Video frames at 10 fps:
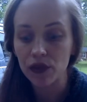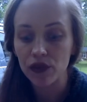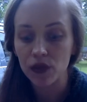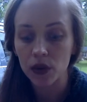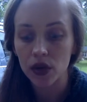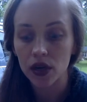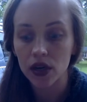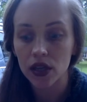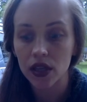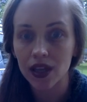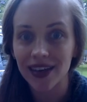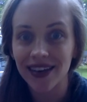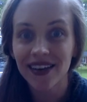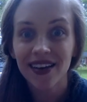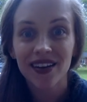for the
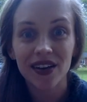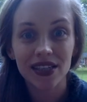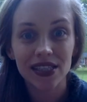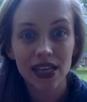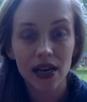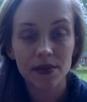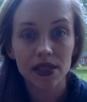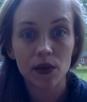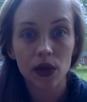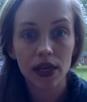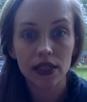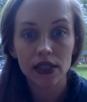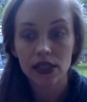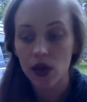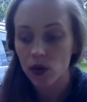current times that we're in.
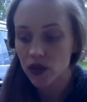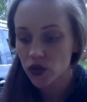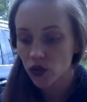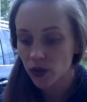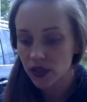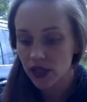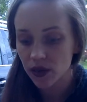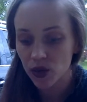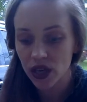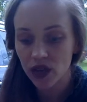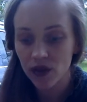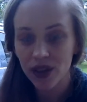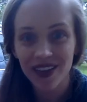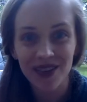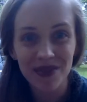So these are the ones that I'm working with,
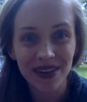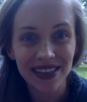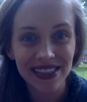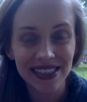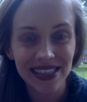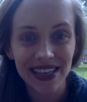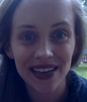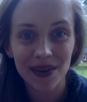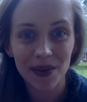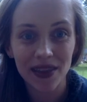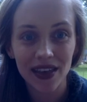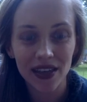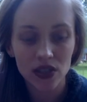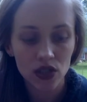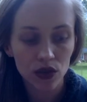and we're going to see what they
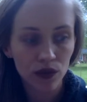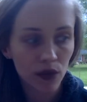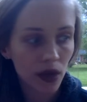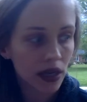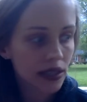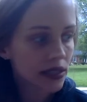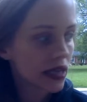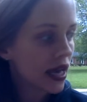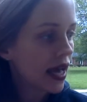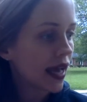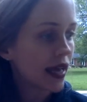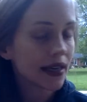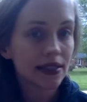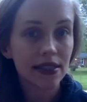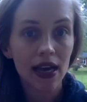can do for us.
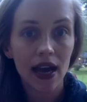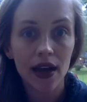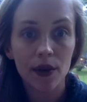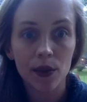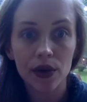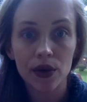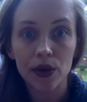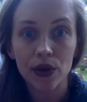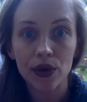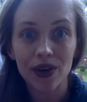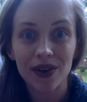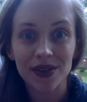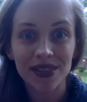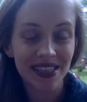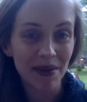And I will go
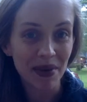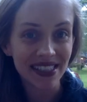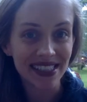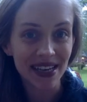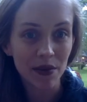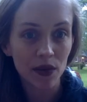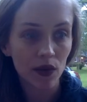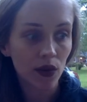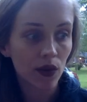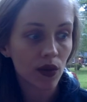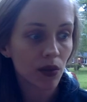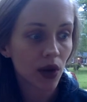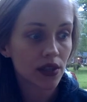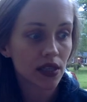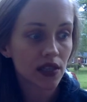step by step through the
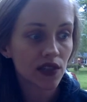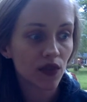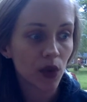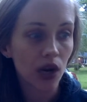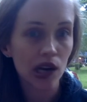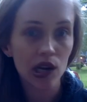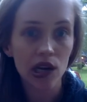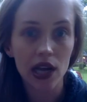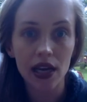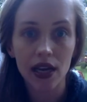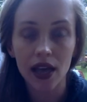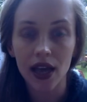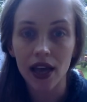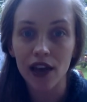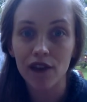process for creating
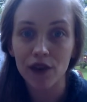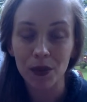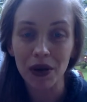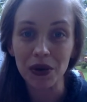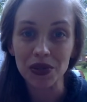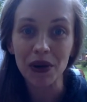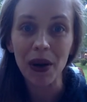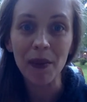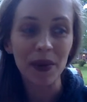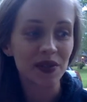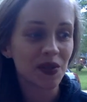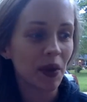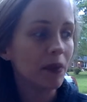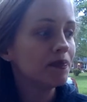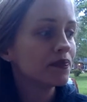a vermiculture compost
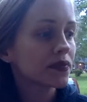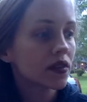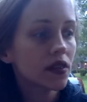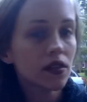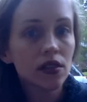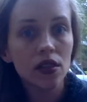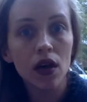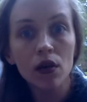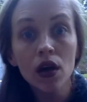bin. So